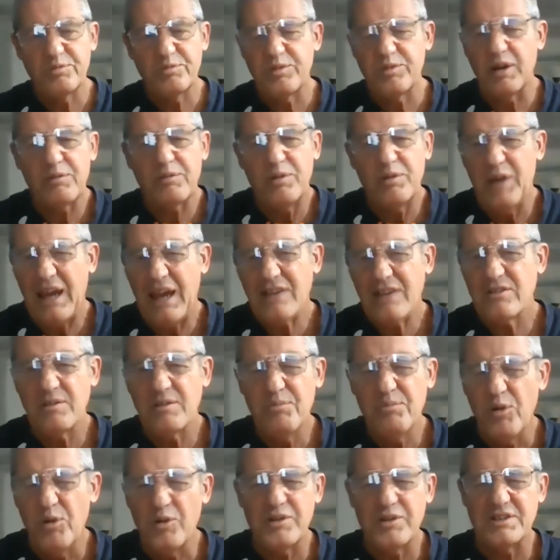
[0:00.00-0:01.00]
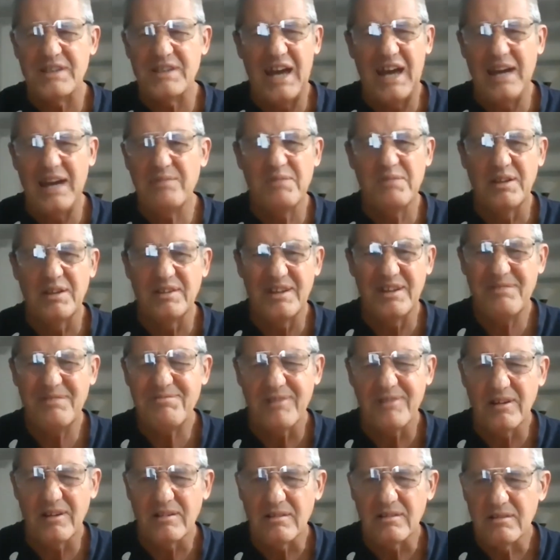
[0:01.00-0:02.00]
But we're actually more the same than
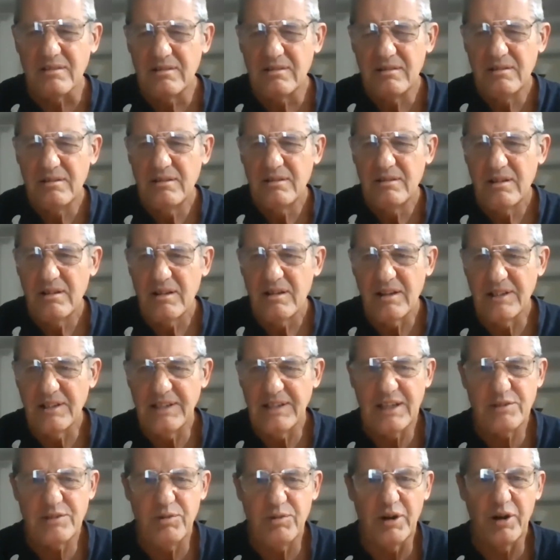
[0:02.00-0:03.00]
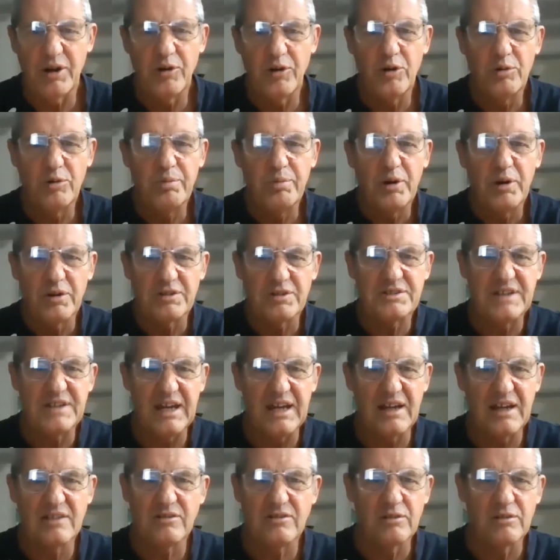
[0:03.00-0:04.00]
different, and that's what it all boils
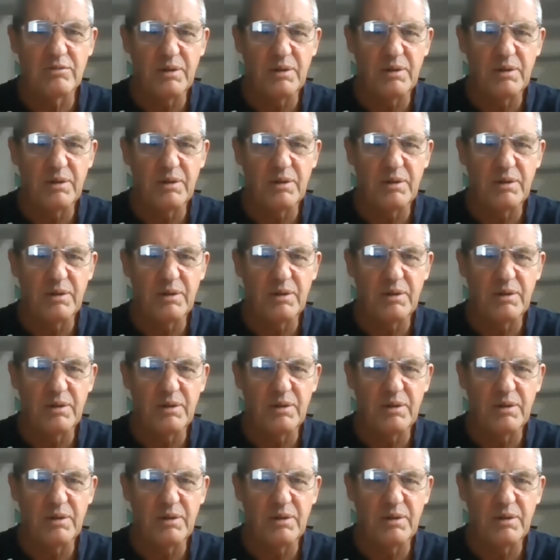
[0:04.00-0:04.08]
down to.